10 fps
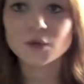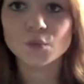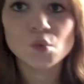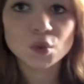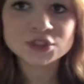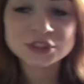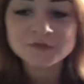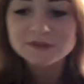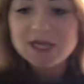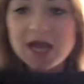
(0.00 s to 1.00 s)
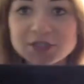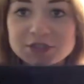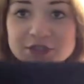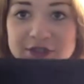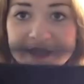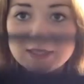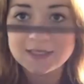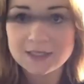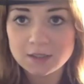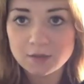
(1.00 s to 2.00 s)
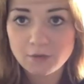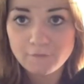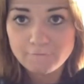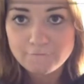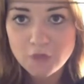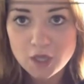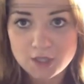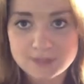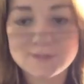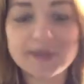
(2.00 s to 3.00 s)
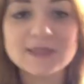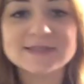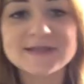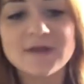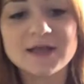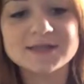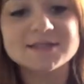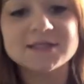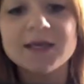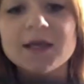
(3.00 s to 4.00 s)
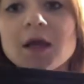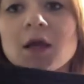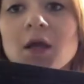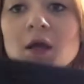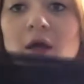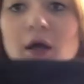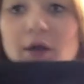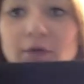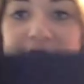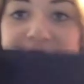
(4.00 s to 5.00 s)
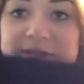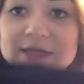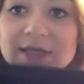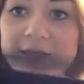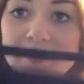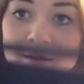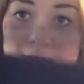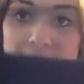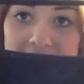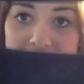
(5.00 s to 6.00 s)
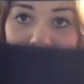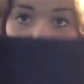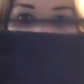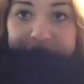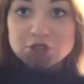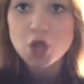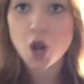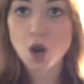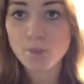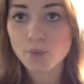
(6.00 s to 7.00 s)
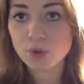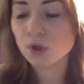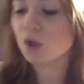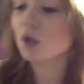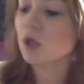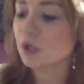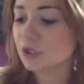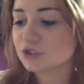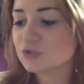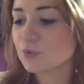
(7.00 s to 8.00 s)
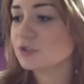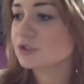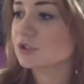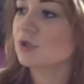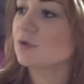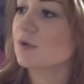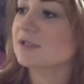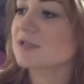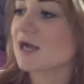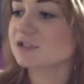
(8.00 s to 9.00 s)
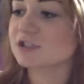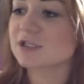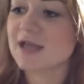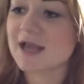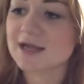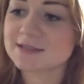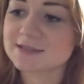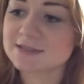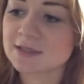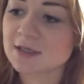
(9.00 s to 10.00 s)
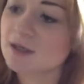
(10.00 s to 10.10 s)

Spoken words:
once you've attached the first piece of elastic across the back of the top, you just want to attach the next